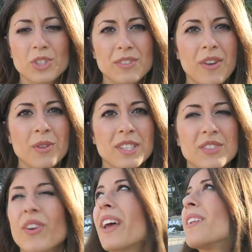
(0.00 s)
We just found
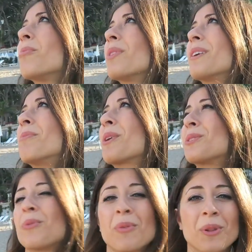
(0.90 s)
this randomly
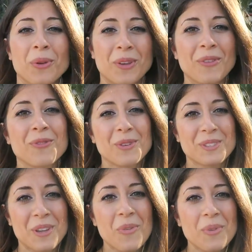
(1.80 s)
because we were looking for
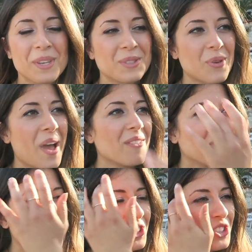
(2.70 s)
somewhere to have
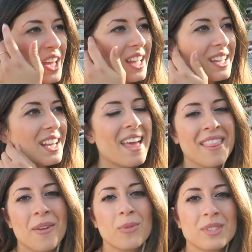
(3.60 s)
lunch at,
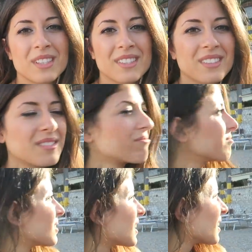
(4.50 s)
and there was this
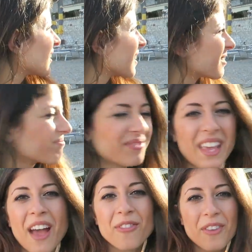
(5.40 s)
little
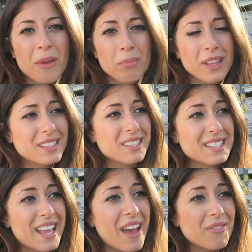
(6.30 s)
cafe place
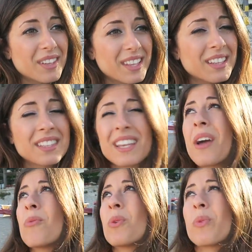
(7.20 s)
because everything, the
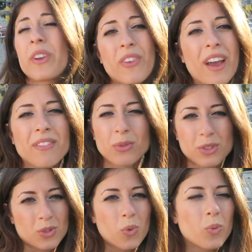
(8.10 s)
time when we arrived
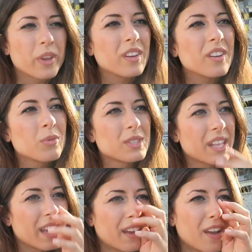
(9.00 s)
was so weird. It was
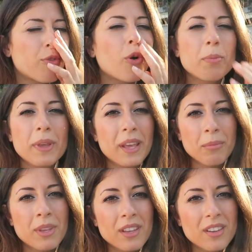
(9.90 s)
like 4
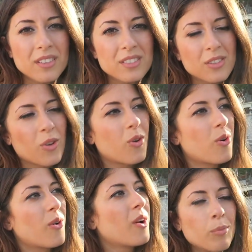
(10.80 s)
p.m. here,
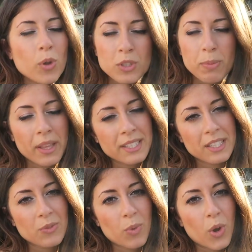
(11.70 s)
so most
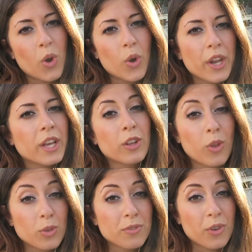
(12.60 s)
places were already
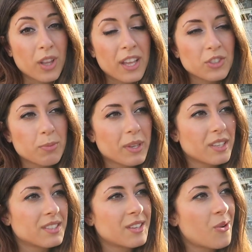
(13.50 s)
closed for lunch
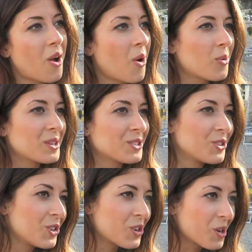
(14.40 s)
because you know how it is
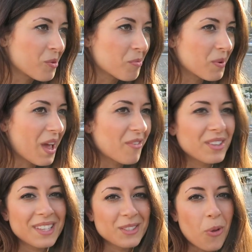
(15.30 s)
in Europe.
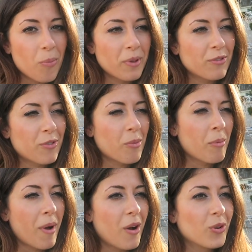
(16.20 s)
Everything is open from
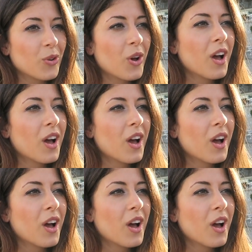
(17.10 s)
about